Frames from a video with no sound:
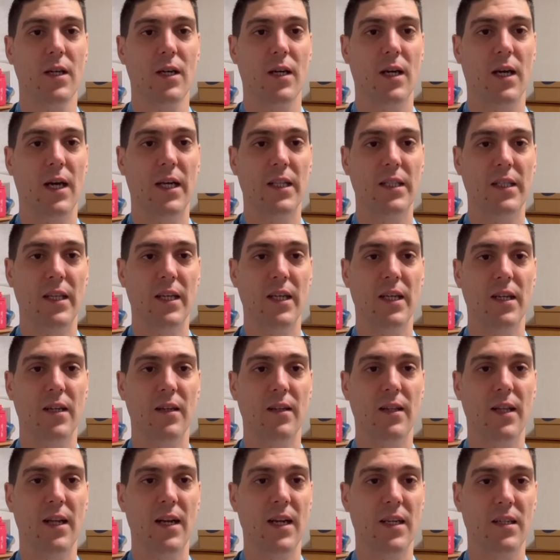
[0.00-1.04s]
and then
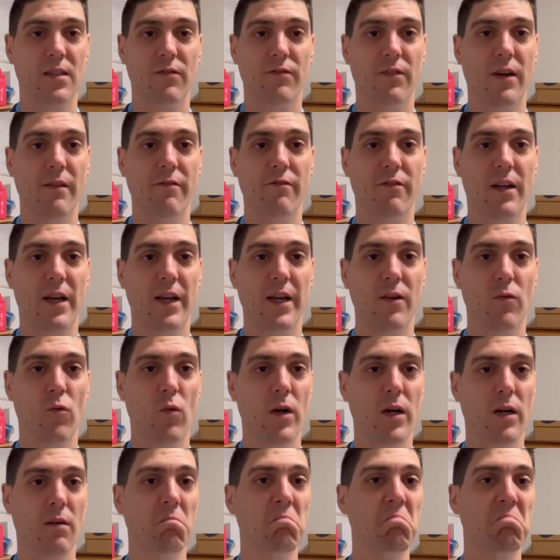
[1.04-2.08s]
the last 5k
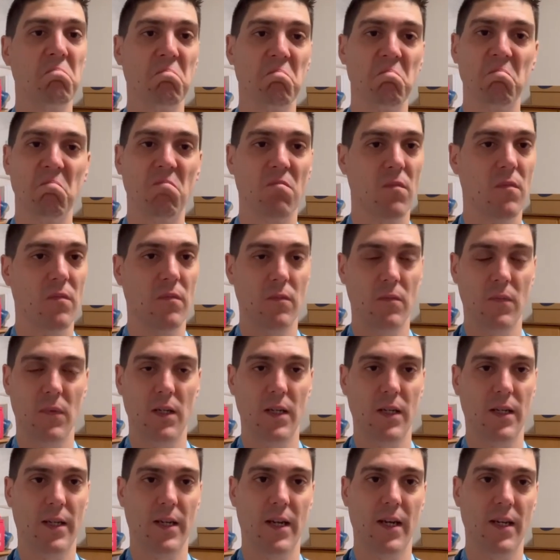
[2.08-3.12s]
were
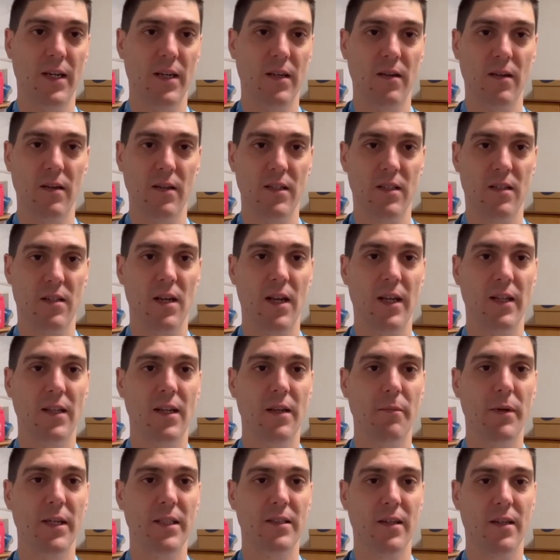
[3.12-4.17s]
again slightly
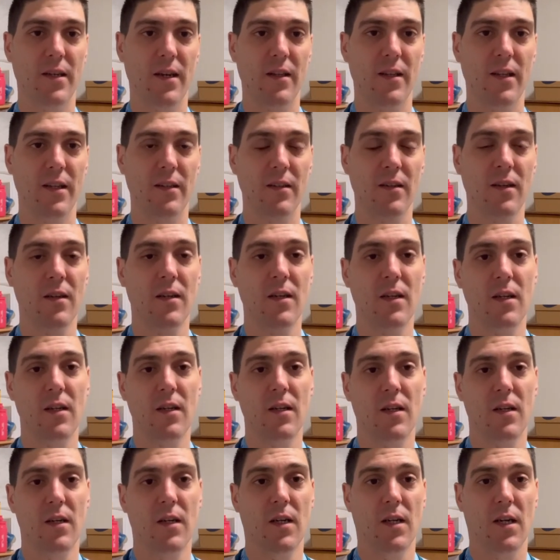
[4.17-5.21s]
better. I think
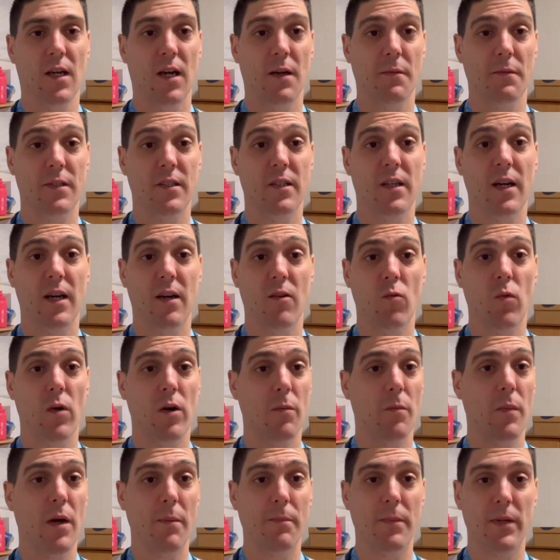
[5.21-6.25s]
hamstring warm
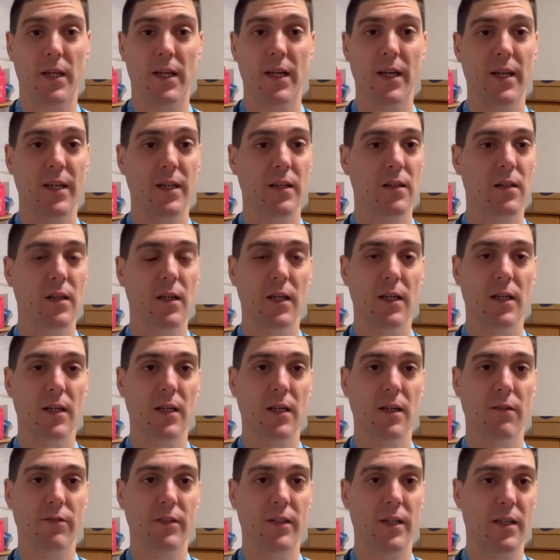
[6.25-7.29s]
up again
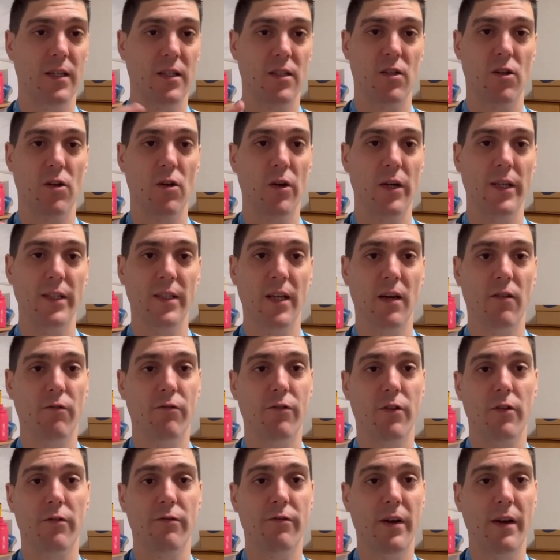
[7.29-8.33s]
after slowing down
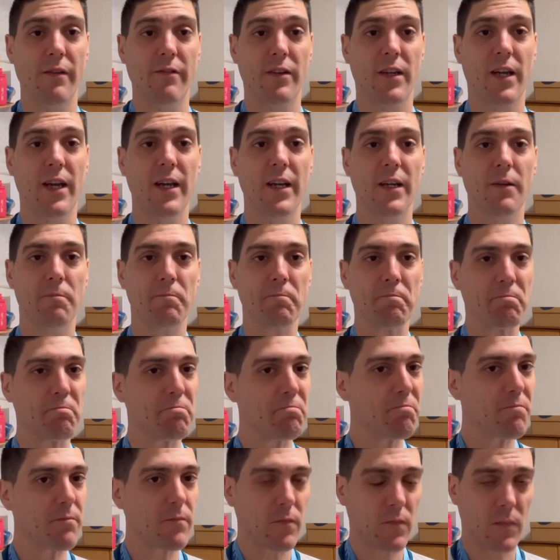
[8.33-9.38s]
for 5k,
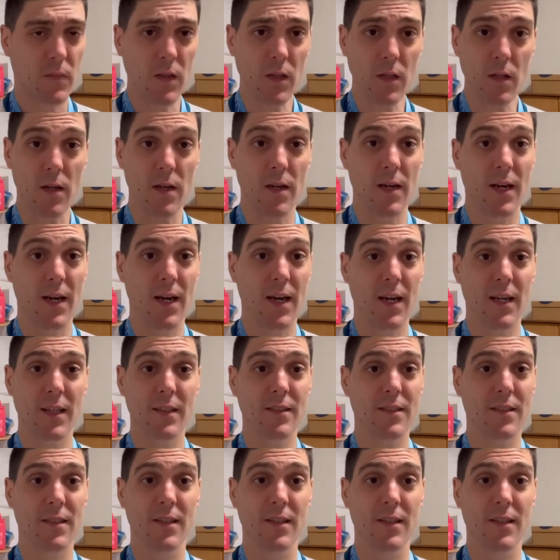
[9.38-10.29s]
and